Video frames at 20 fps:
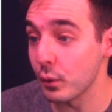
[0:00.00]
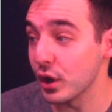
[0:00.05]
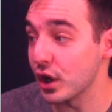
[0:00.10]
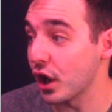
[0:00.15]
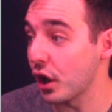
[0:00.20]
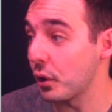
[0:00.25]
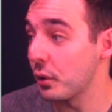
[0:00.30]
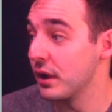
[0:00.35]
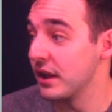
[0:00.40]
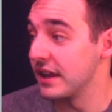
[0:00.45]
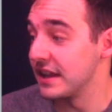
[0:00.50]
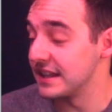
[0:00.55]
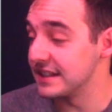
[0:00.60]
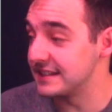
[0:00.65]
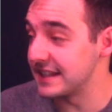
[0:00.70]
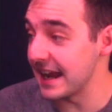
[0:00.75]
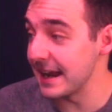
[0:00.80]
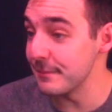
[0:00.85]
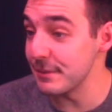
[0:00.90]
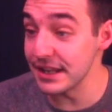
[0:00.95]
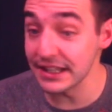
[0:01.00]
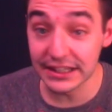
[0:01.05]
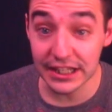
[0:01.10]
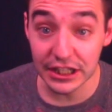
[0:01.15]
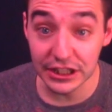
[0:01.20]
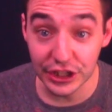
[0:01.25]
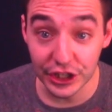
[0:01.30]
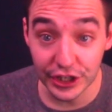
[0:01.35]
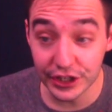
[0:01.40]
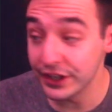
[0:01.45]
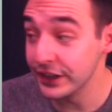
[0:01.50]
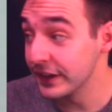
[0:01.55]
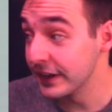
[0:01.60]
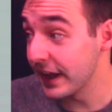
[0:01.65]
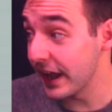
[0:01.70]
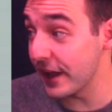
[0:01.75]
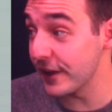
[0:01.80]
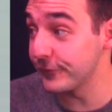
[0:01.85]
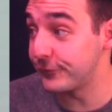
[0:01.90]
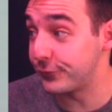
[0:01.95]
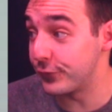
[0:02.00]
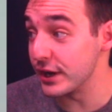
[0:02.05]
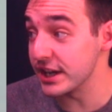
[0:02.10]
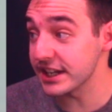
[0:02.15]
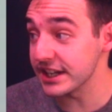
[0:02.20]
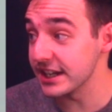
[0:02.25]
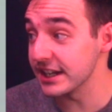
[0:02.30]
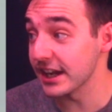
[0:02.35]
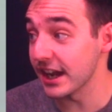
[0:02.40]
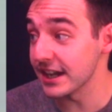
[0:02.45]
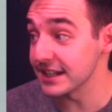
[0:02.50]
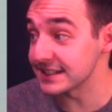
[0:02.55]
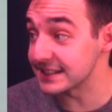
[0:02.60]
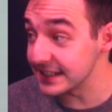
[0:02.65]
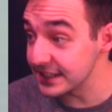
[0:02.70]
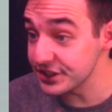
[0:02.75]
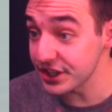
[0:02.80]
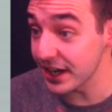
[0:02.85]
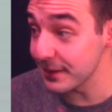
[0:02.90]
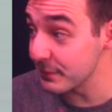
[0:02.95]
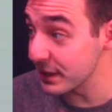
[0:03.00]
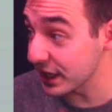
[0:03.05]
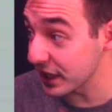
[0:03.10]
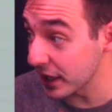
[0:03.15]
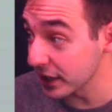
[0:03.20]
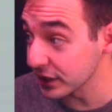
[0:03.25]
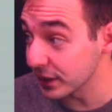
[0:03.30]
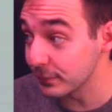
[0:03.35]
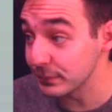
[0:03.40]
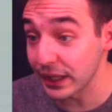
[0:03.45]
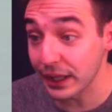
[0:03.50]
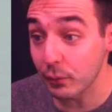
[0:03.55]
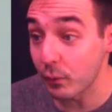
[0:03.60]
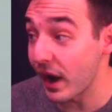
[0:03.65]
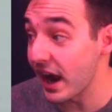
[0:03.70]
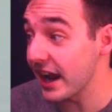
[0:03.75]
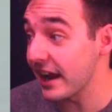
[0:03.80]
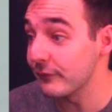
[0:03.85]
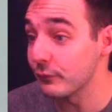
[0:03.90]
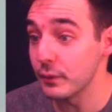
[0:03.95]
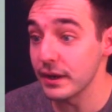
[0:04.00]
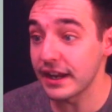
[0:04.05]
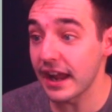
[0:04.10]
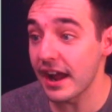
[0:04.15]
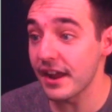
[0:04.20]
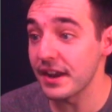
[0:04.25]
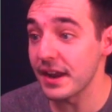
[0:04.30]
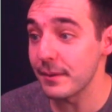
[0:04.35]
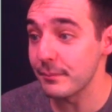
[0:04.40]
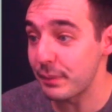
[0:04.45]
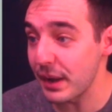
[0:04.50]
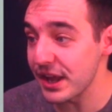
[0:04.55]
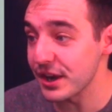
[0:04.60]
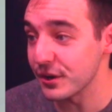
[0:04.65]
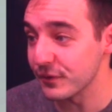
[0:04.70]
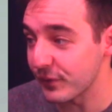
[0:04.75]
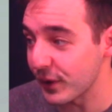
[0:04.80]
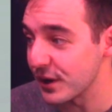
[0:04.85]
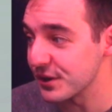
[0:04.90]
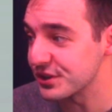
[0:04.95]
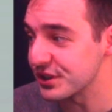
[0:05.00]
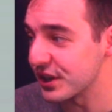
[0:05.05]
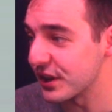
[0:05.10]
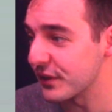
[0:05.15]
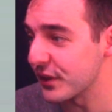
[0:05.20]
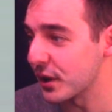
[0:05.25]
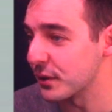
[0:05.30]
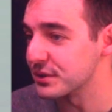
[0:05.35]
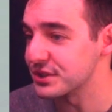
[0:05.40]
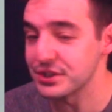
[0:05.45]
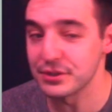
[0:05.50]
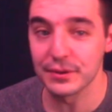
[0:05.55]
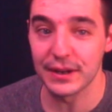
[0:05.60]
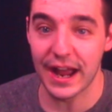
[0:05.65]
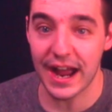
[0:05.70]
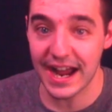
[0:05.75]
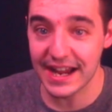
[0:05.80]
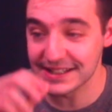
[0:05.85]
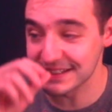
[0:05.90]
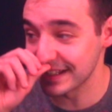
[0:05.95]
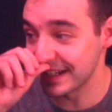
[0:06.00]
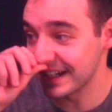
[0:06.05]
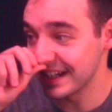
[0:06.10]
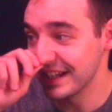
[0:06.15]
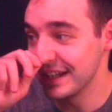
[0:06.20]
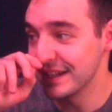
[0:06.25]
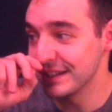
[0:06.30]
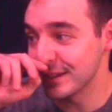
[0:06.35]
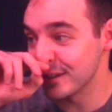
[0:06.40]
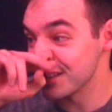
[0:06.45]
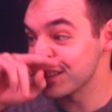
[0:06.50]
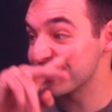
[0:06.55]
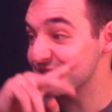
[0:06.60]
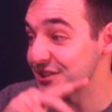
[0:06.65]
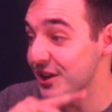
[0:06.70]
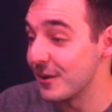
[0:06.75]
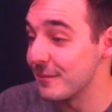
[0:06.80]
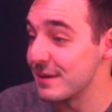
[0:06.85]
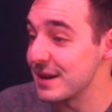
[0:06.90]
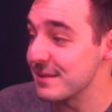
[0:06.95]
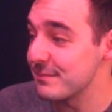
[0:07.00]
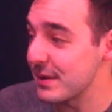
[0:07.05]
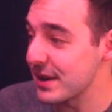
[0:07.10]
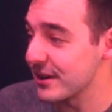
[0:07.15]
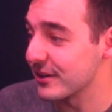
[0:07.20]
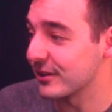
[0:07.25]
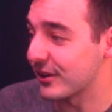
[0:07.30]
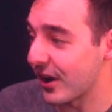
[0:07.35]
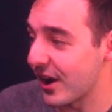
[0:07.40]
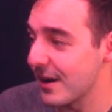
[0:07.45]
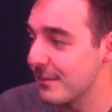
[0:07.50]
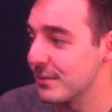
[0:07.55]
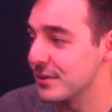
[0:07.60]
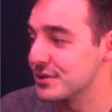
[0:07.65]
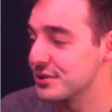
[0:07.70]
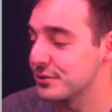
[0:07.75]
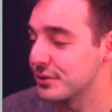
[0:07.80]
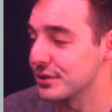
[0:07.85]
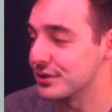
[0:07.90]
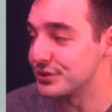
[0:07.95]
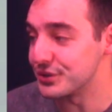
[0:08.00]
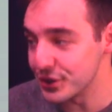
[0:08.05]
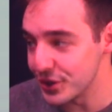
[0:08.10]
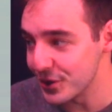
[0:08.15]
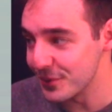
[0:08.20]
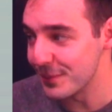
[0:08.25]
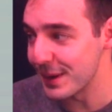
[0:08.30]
We'll go Damian Lillard and freaking CJ McCollum. Like, why haven't we gotten a better version of those two guys? Like, there's so many better combos you could do,